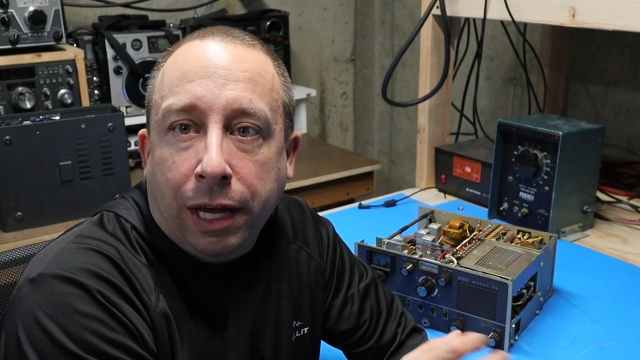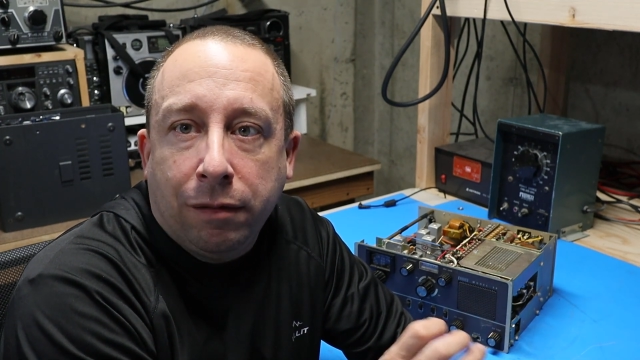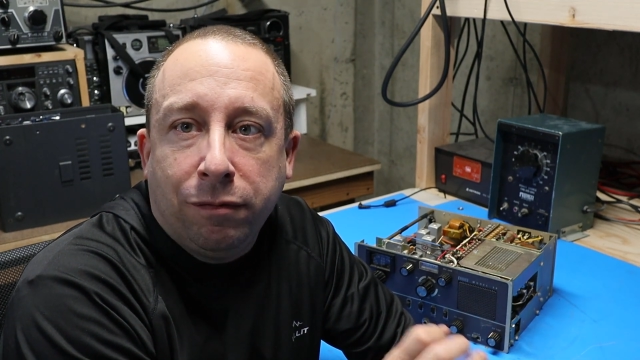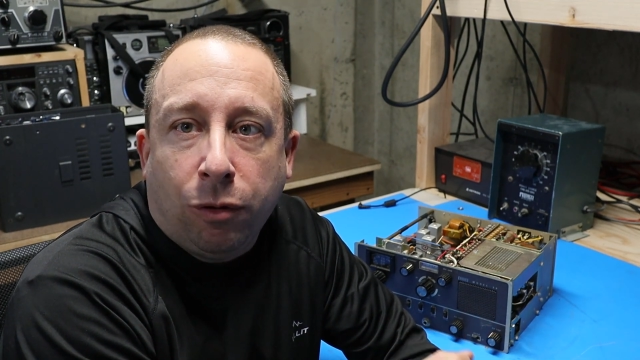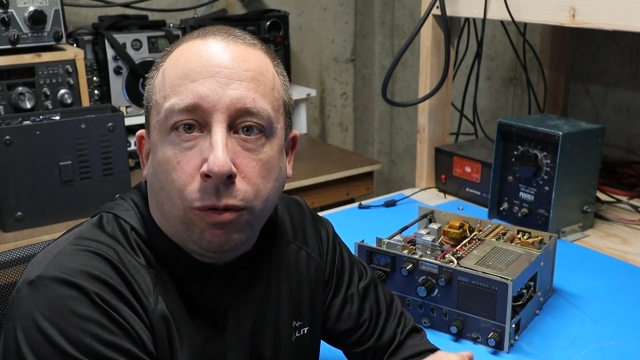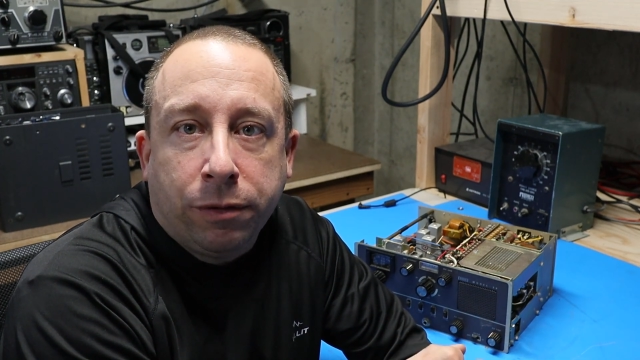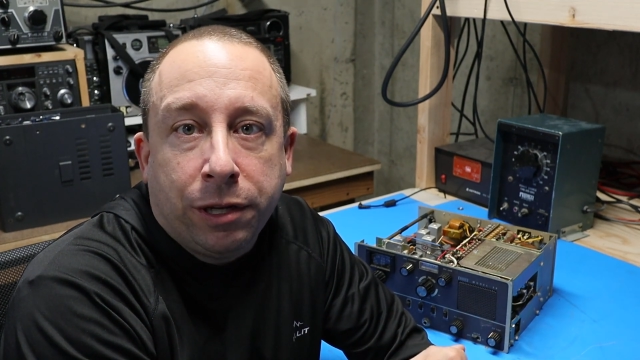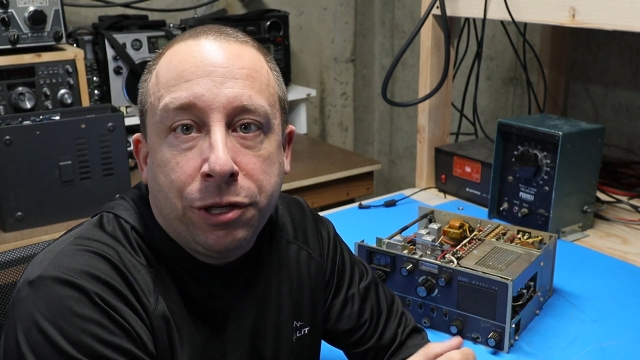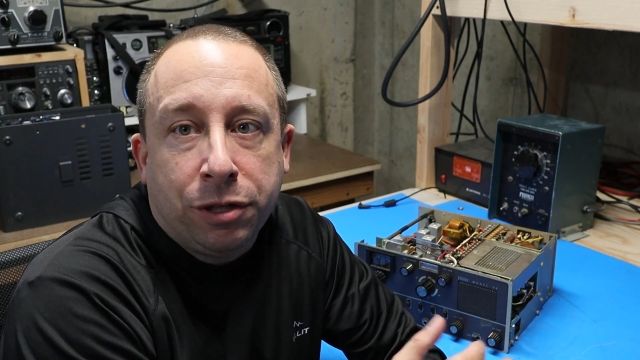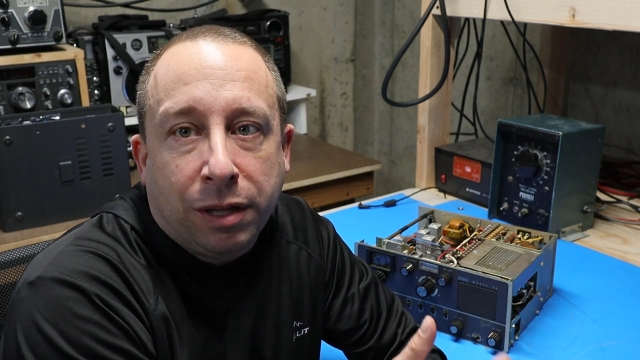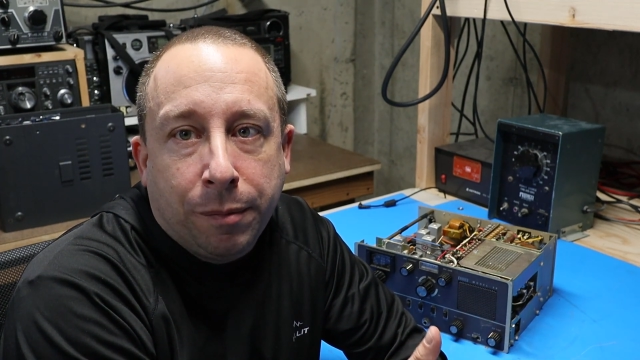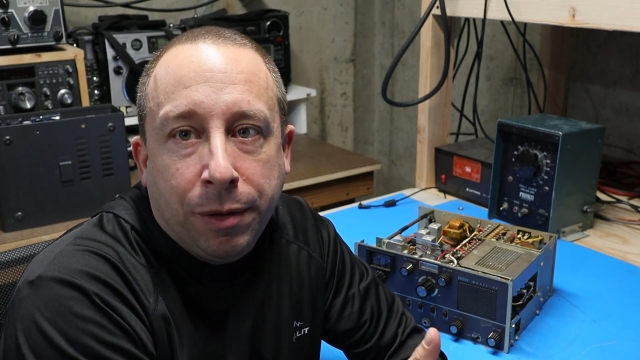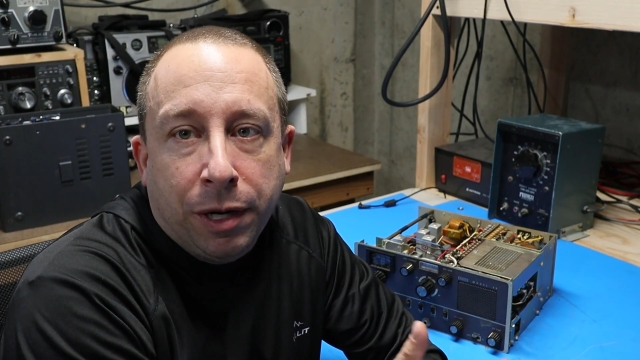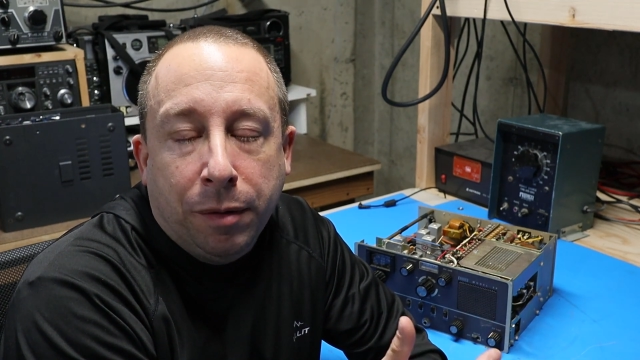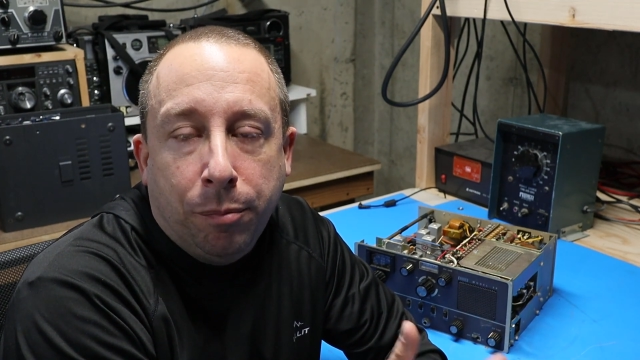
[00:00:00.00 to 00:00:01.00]
and voltage
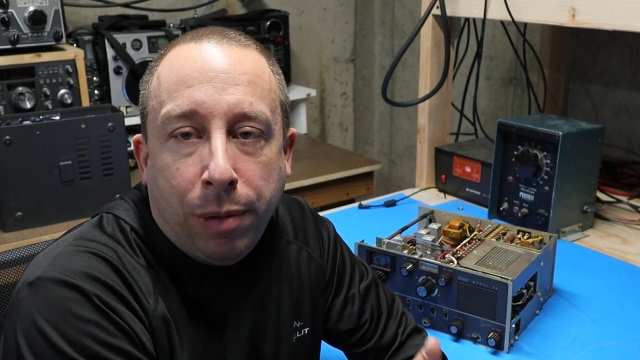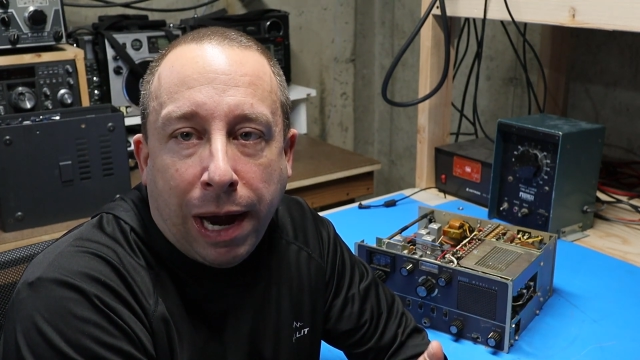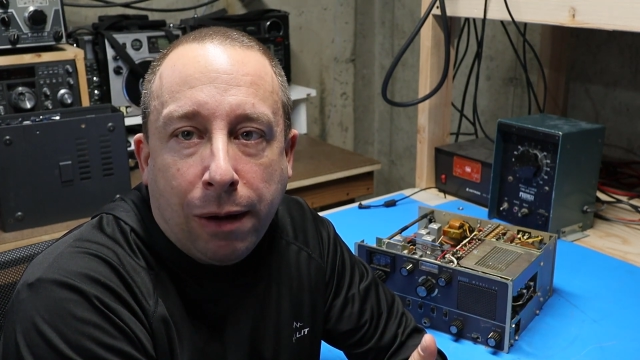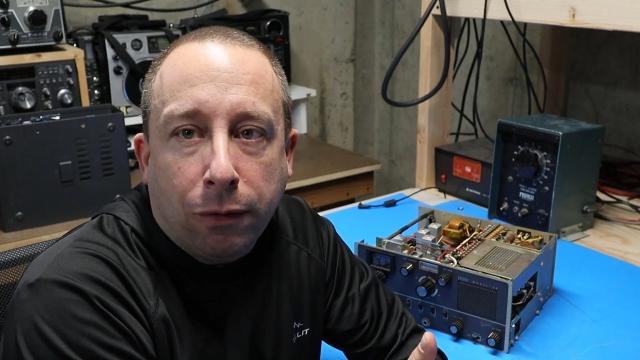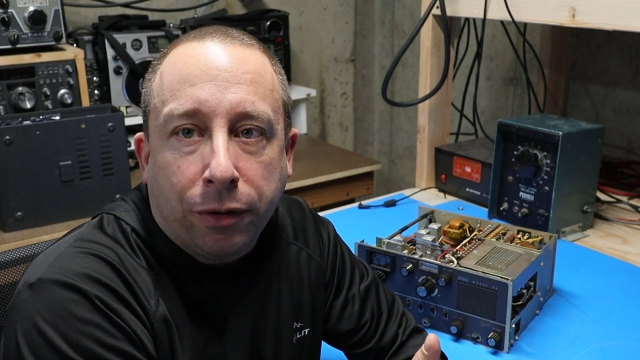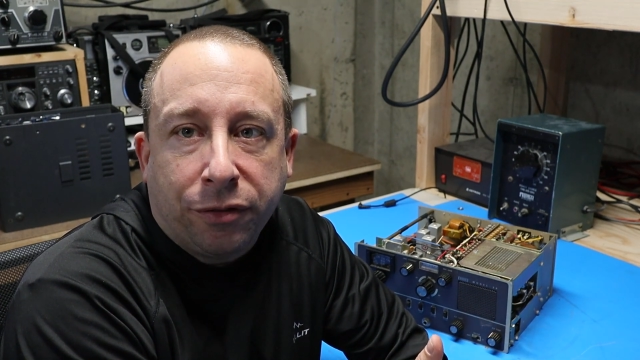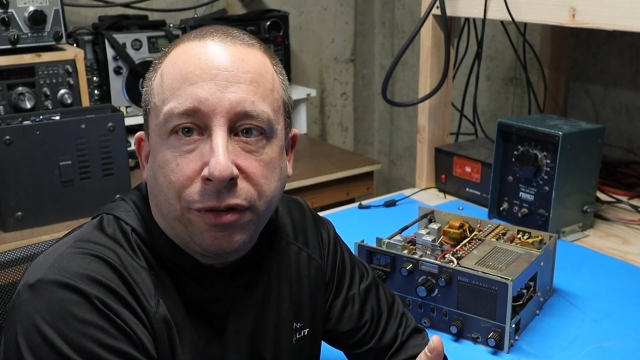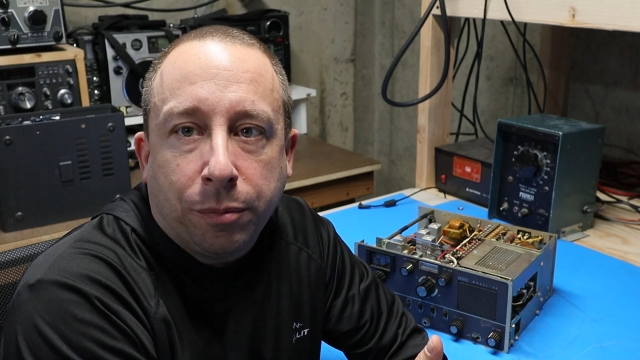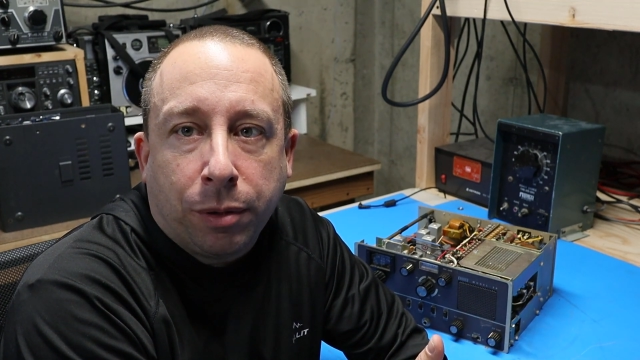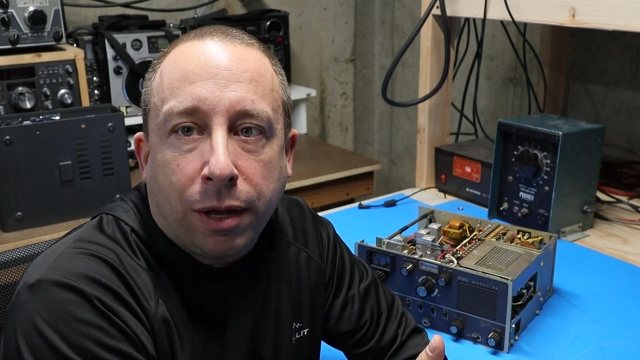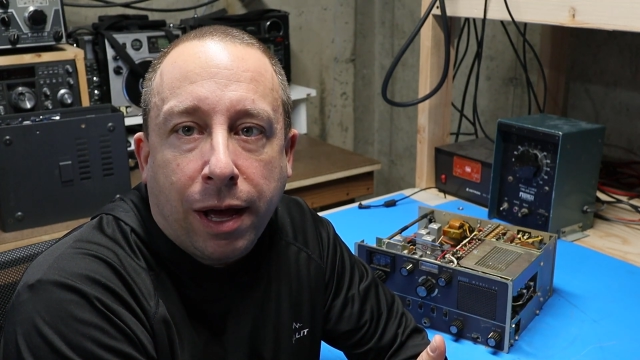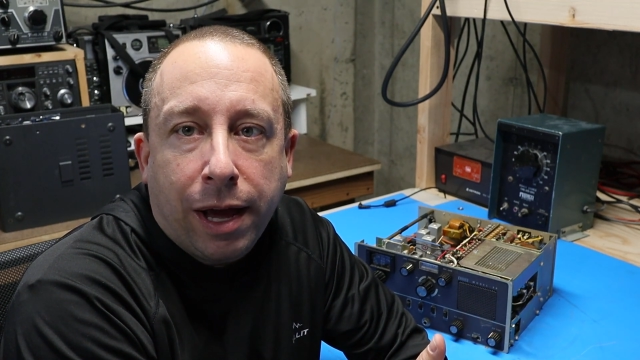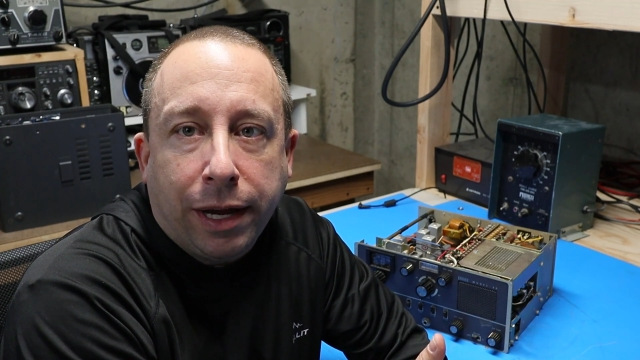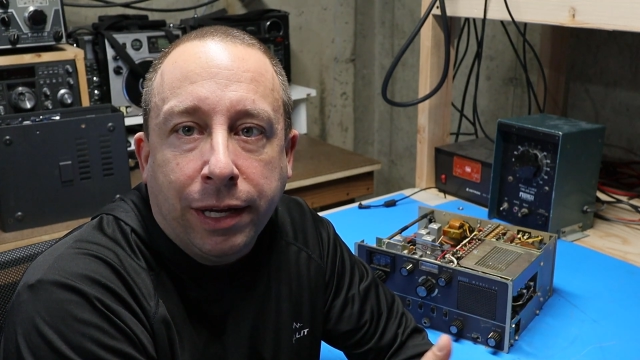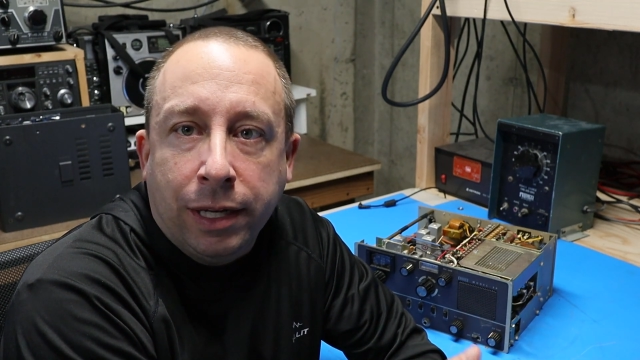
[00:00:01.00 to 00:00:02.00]
limited power
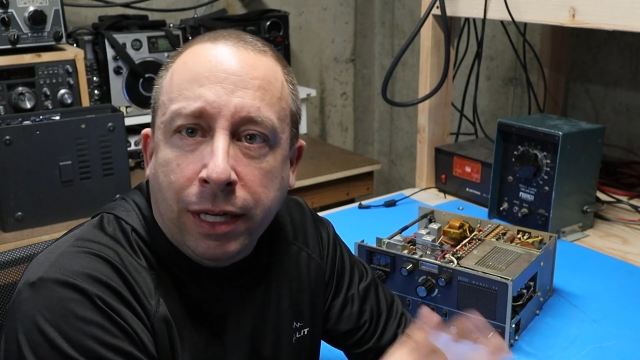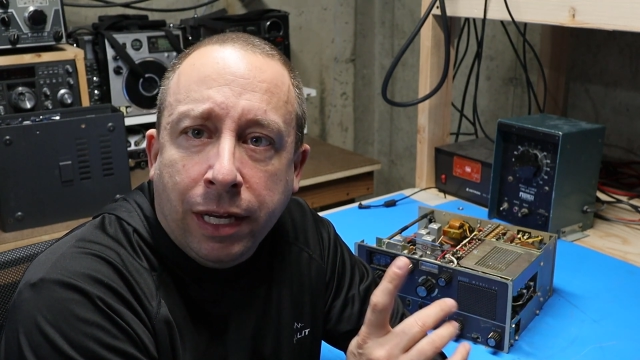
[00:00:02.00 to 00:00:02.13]
supply,